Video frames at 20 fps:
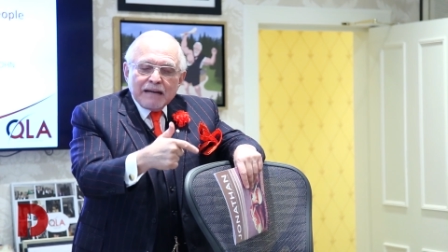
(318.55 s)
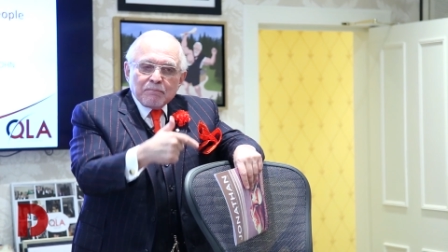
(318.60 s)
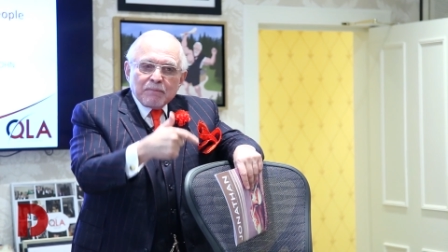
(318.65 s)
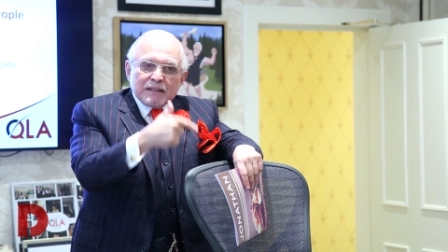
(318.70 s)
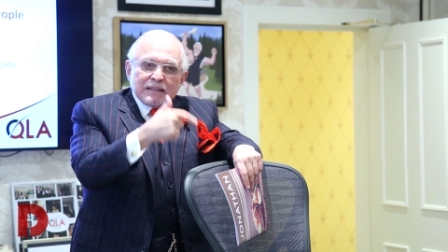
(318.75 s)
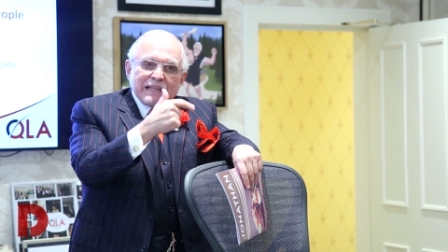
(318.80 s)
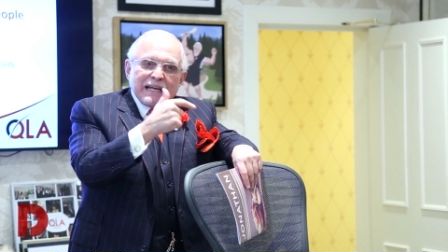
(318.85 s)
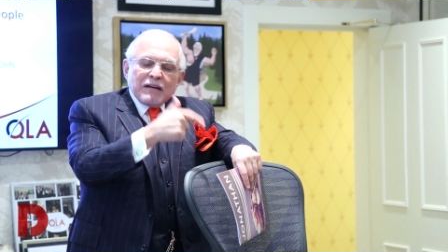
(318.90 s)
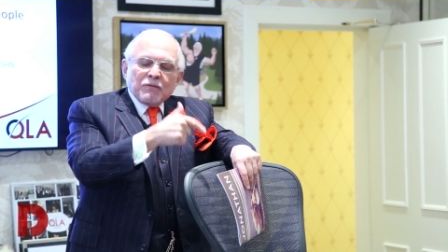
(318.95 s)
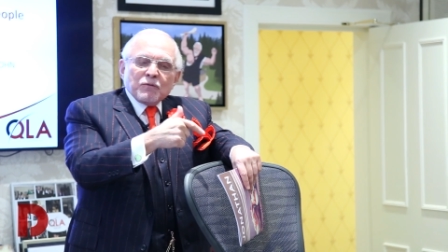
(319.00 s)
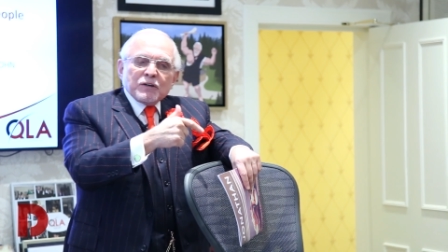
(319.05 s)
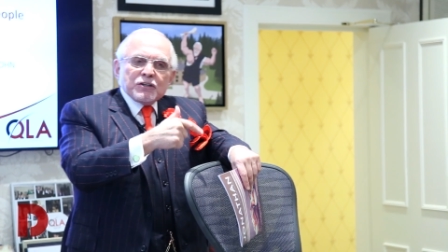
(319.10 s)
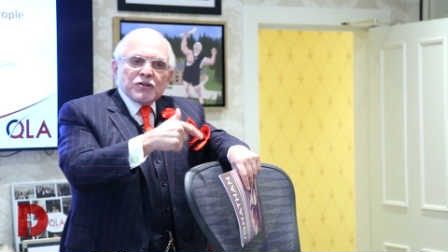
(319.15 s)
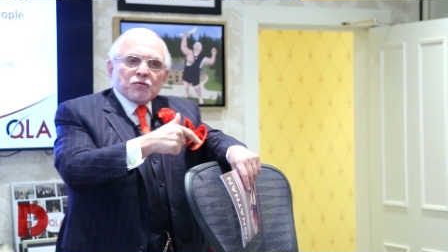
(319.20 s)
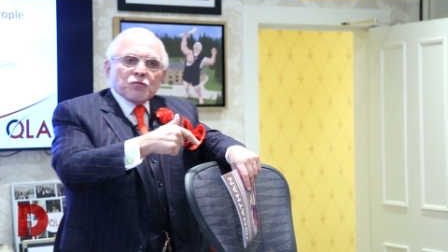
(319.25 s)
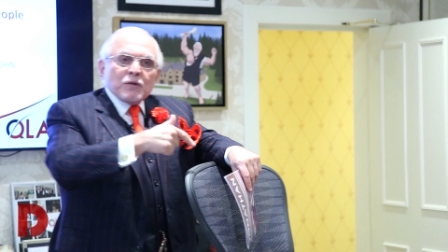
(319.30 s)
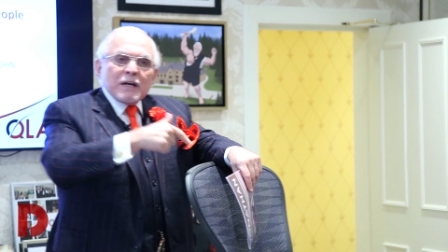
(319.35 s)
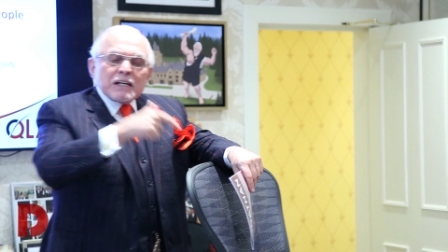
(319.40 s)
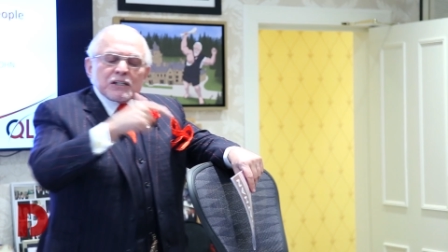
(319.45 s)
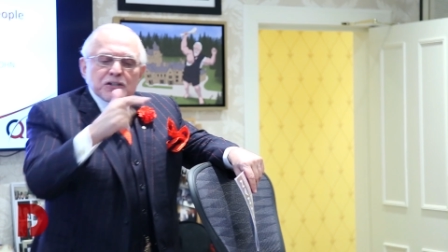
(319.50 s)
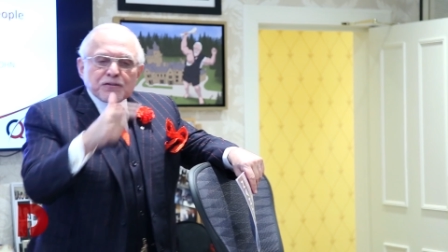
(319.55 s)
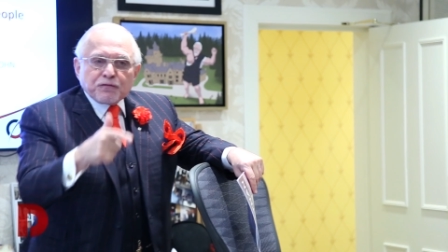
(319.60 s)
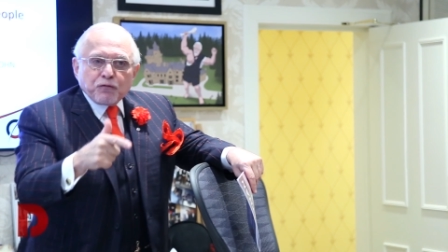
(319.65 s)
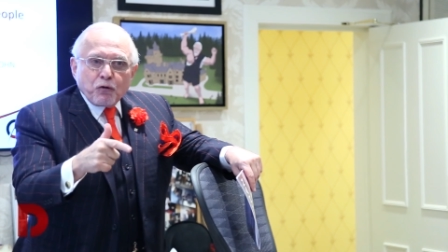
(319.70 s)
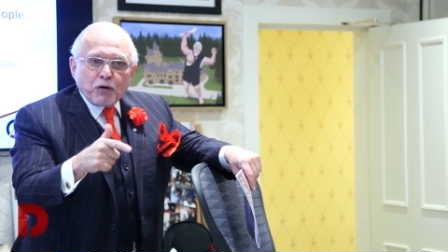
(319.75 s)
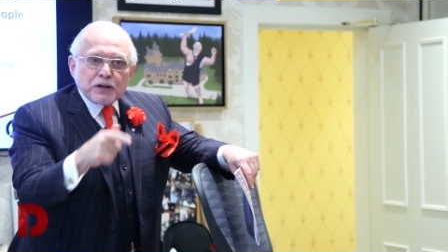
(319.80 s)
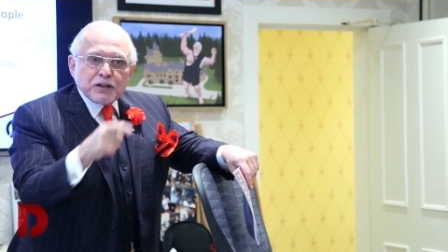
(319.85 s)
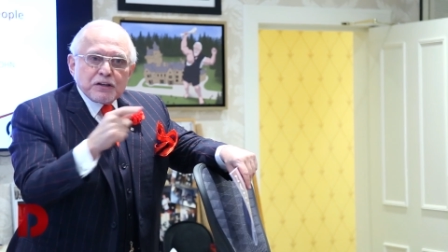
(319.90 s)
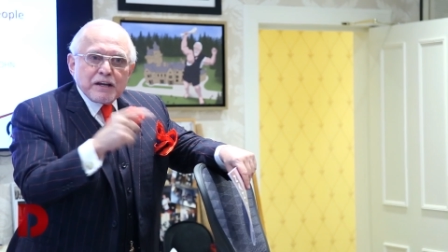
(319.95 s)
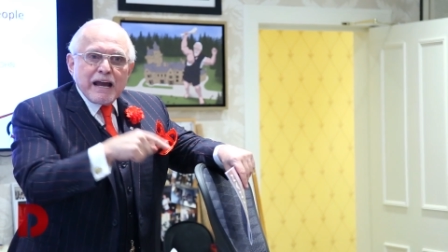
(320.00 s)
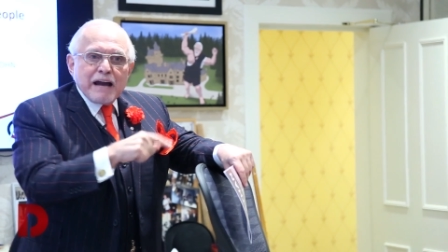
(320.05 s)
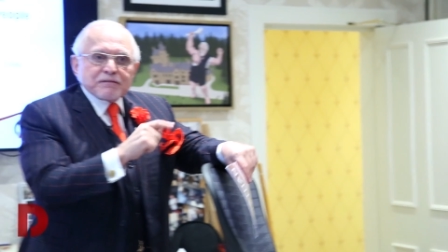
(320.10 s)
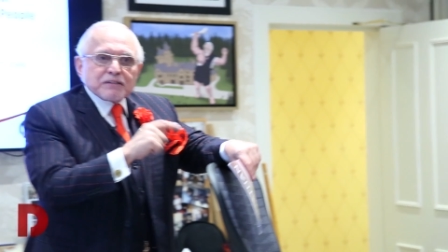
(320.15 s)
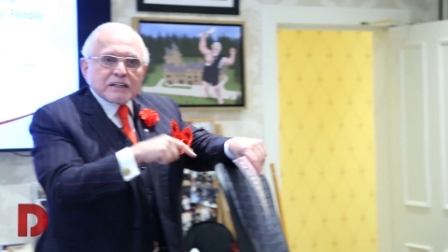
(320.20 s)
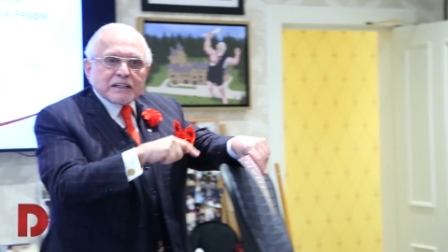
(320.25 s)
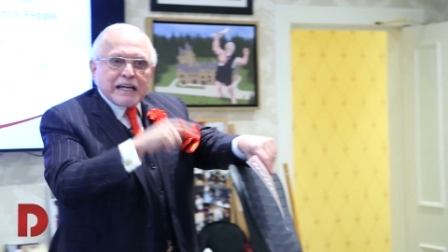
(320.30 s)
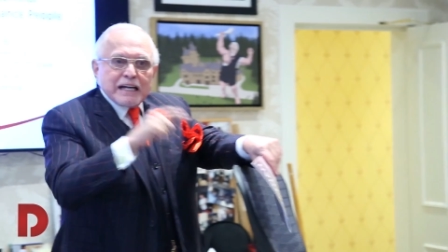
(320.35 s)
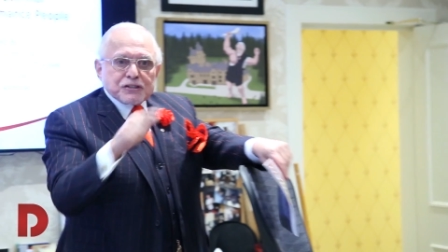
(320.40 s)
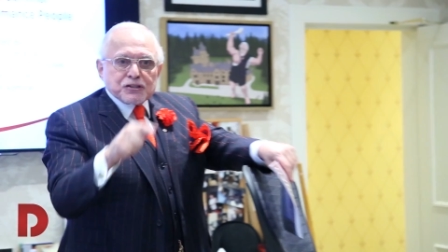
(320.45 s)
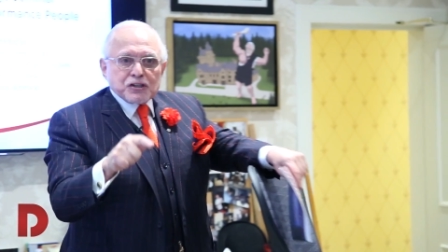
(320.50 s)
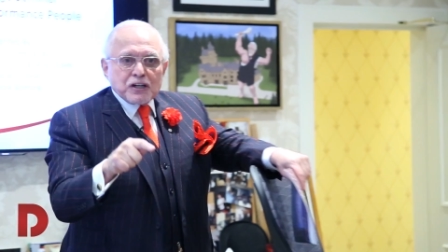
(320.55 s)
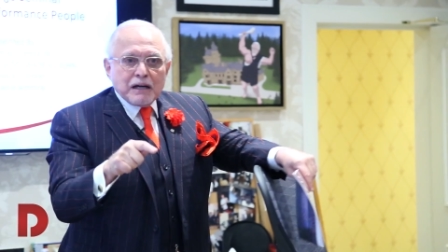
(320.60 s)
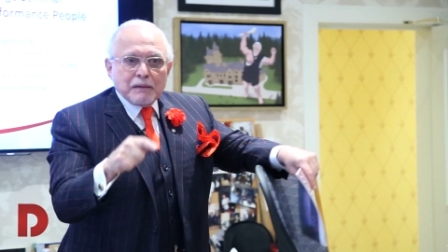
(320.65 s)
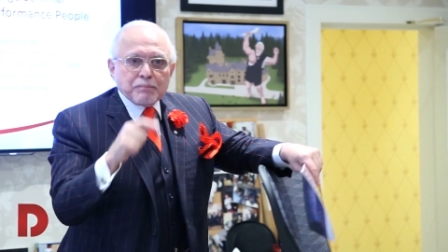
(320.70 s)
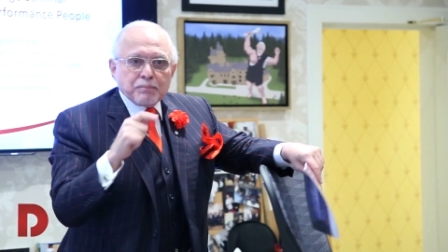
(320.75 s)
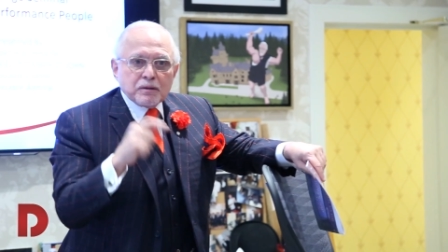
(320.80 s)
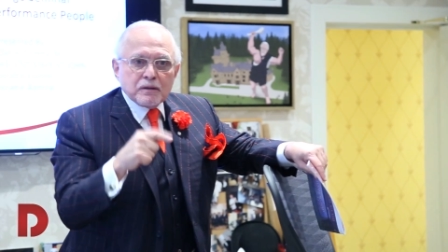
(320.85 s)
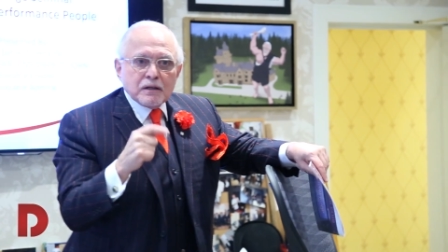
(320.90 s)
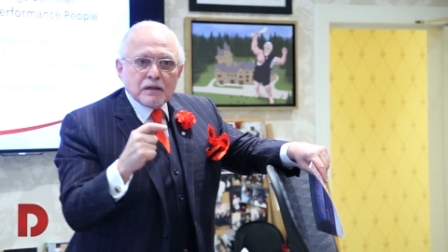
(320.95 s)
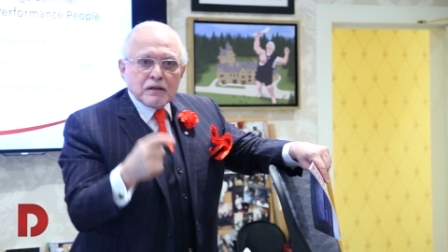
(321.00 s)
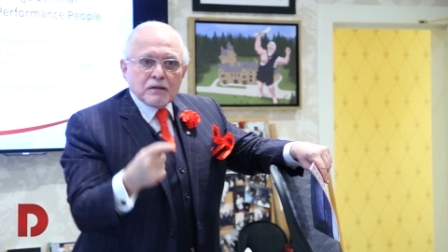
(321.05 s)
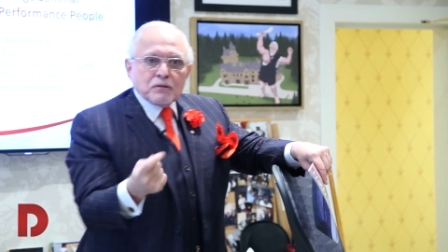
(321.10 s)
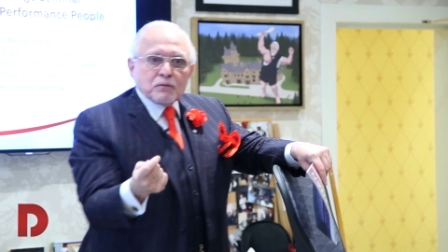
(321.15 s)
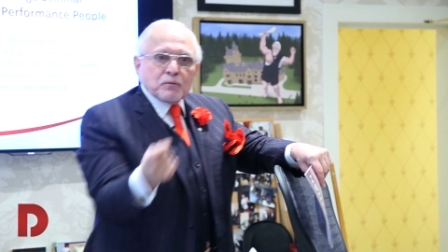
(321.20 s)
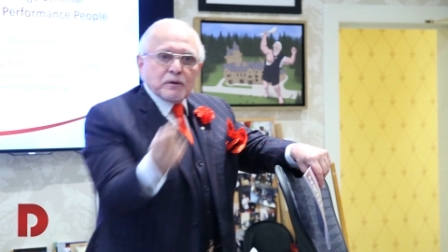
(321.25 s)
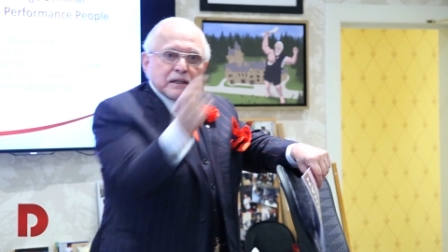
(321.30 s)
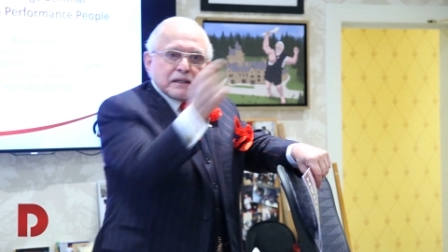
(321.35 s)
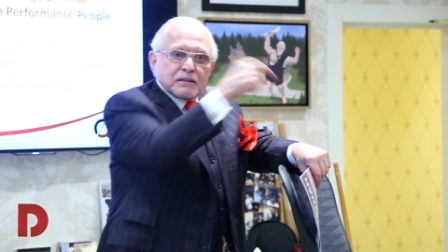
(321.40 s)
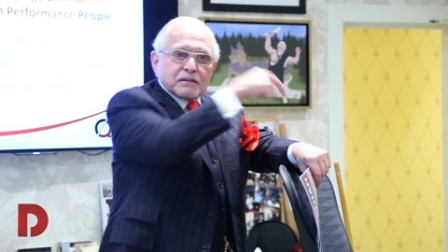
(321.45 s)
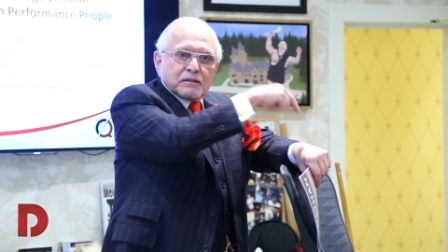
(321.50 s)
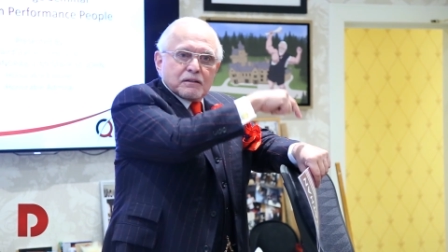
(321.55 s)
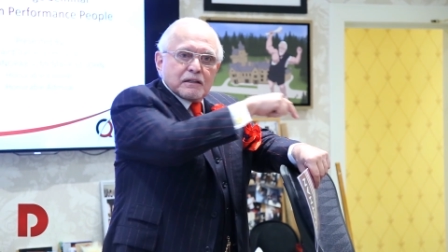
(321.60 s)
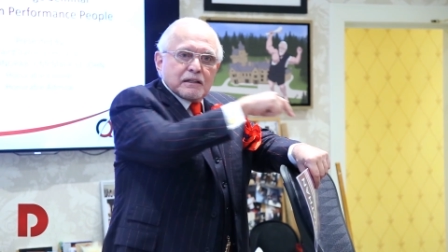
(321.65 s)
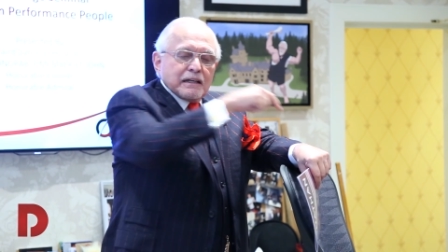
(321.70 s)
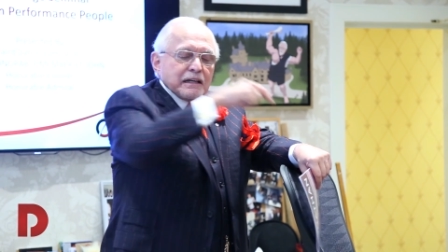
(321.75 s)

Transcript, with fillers: But then when you reach forty, you have to catch up with,